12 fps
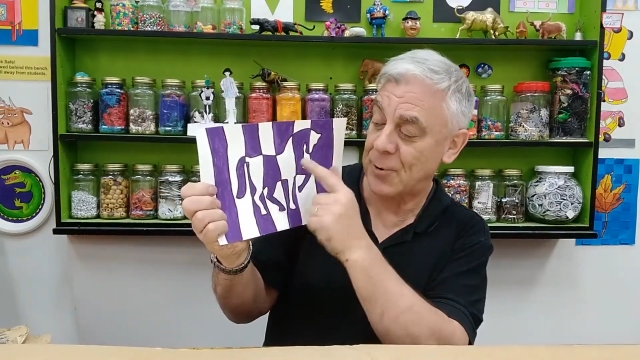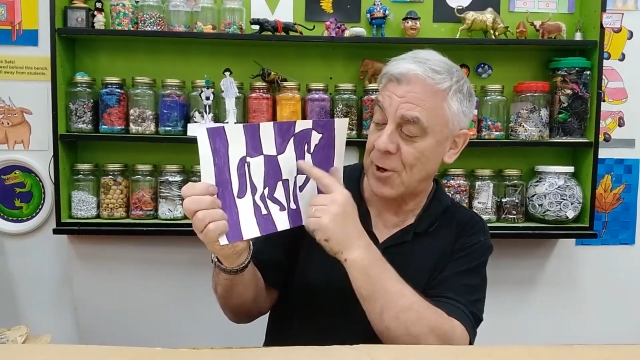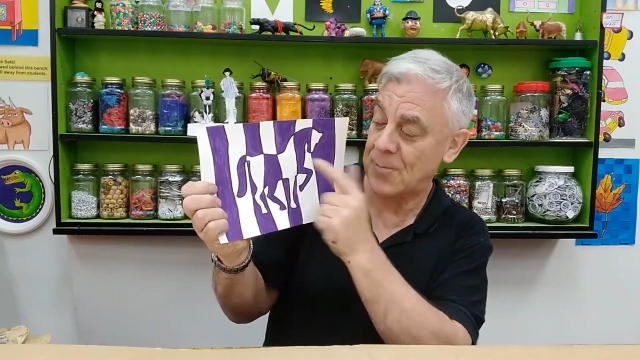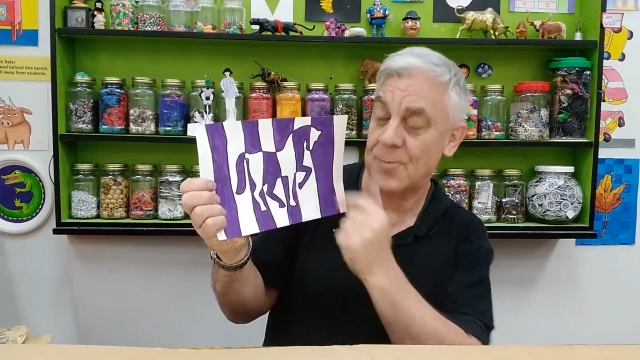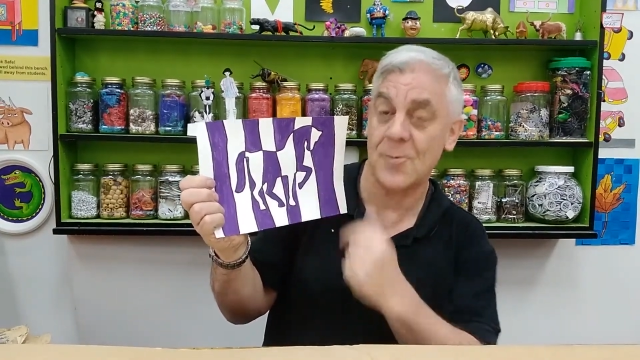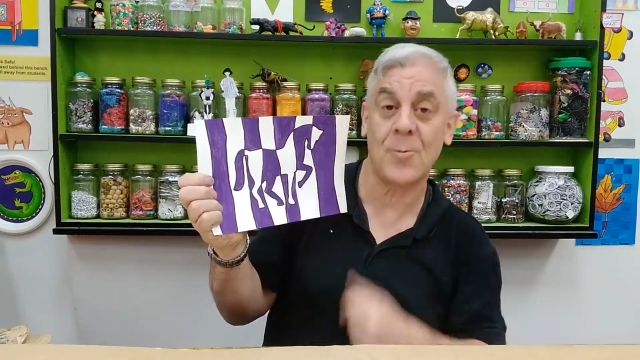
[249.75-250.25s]
to
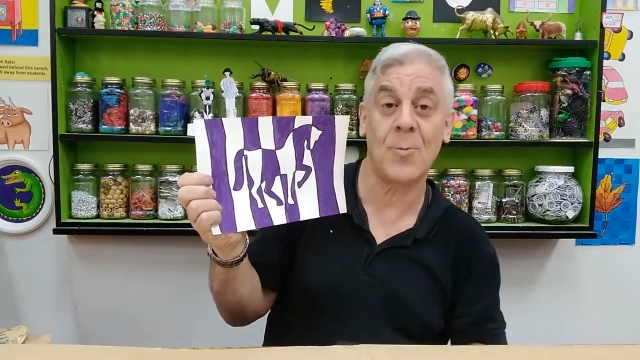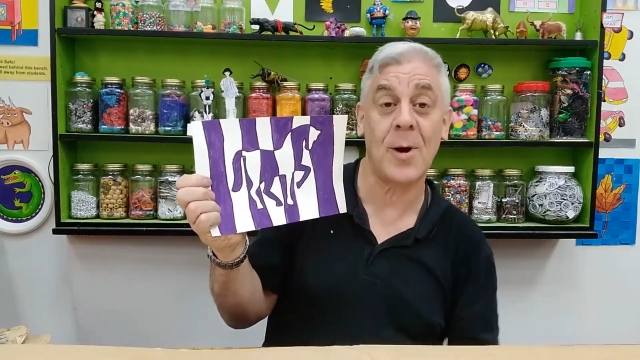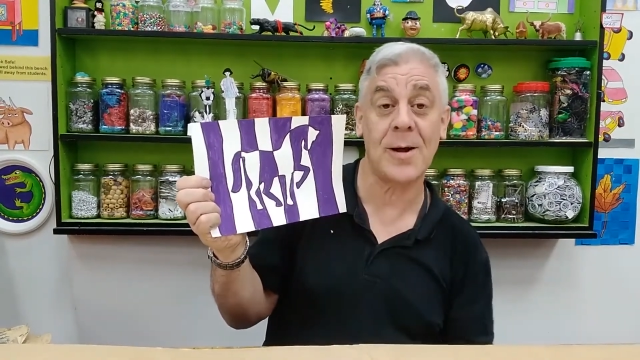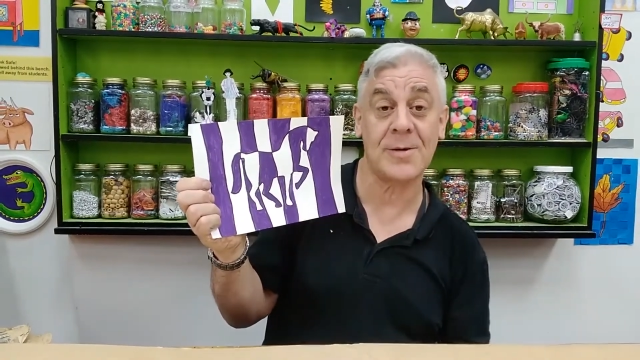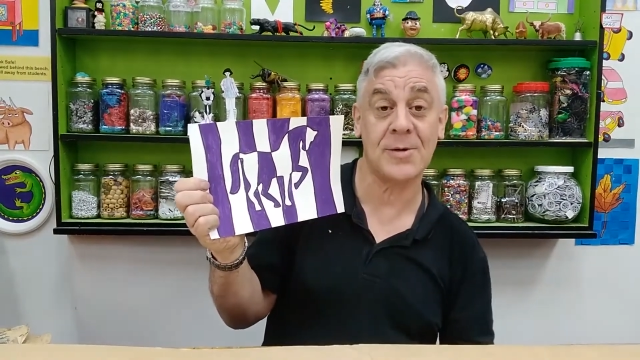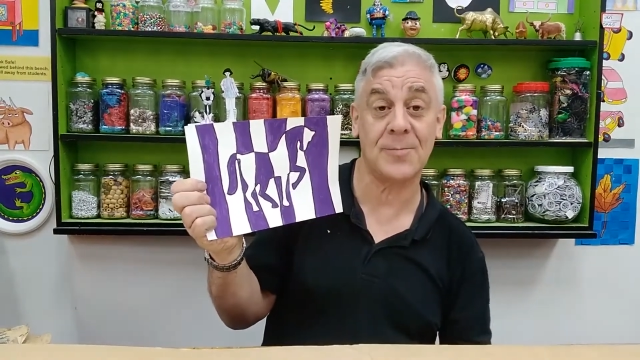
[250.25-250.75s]

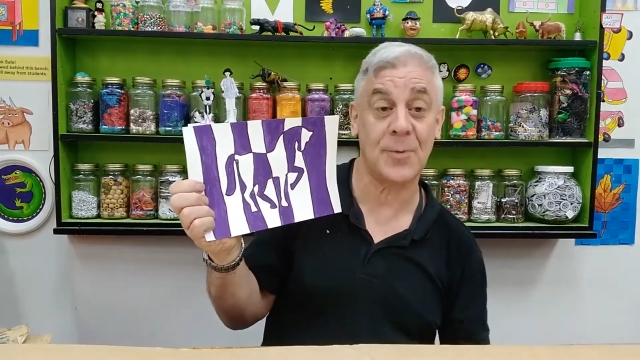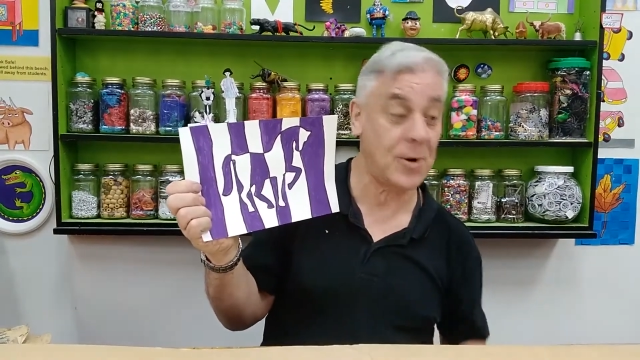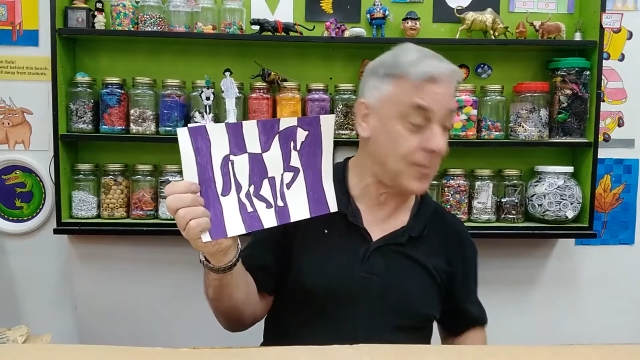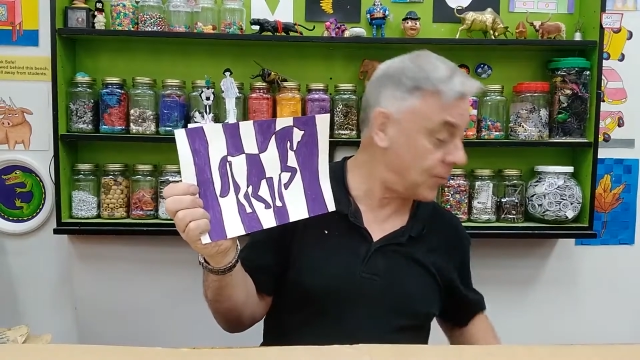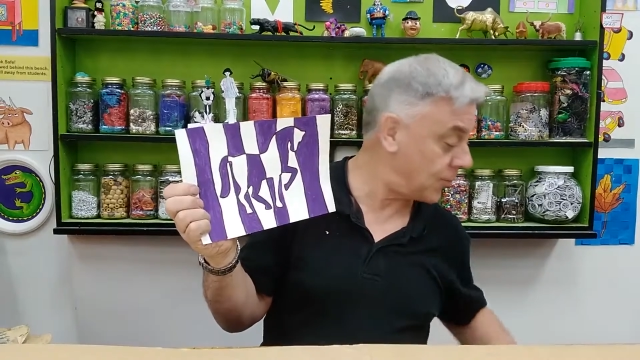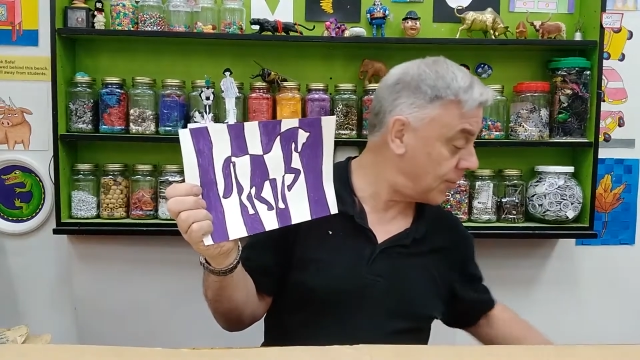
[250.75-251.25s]
purple, white to
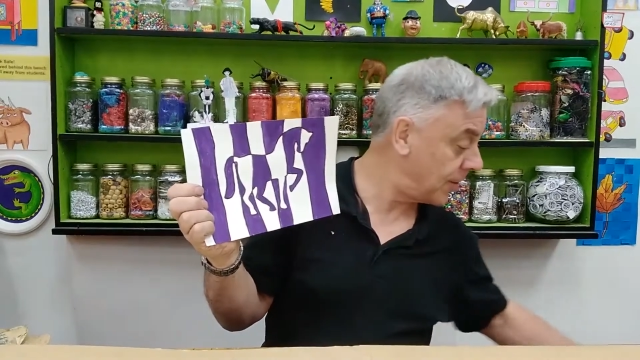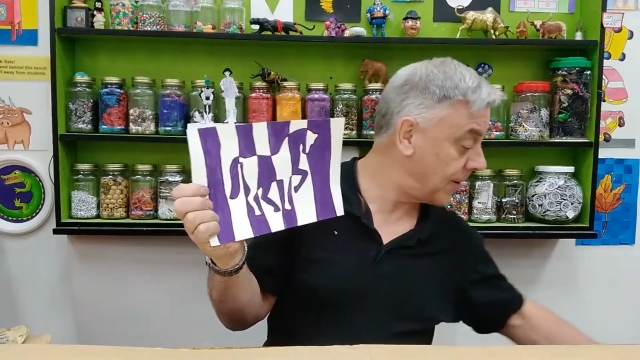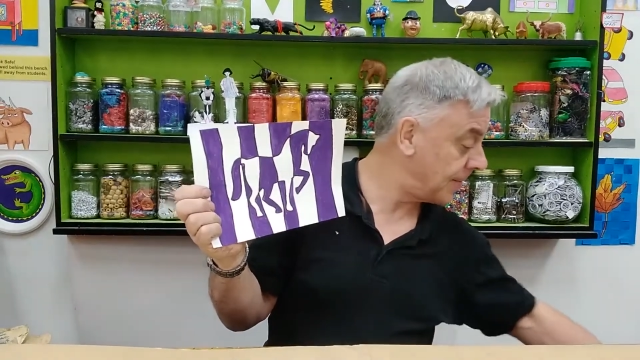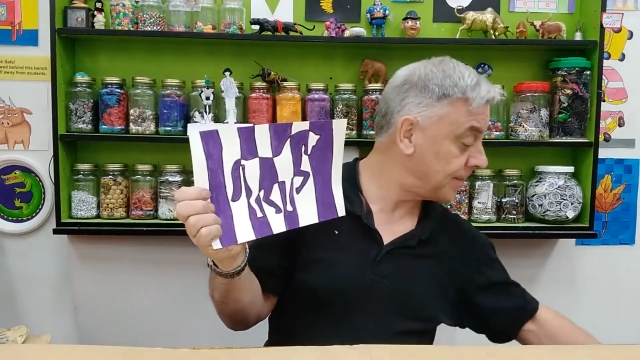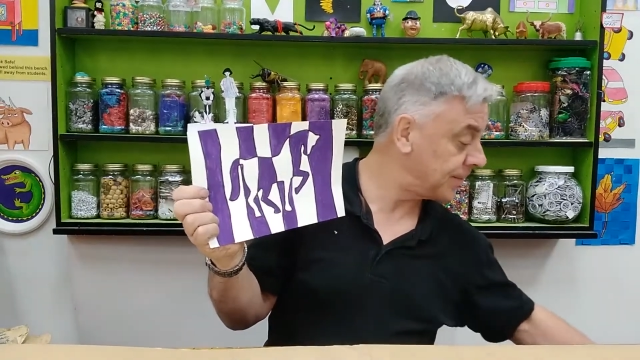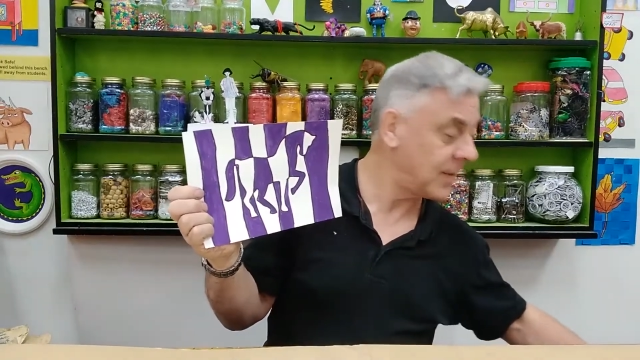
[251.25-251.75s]
purple.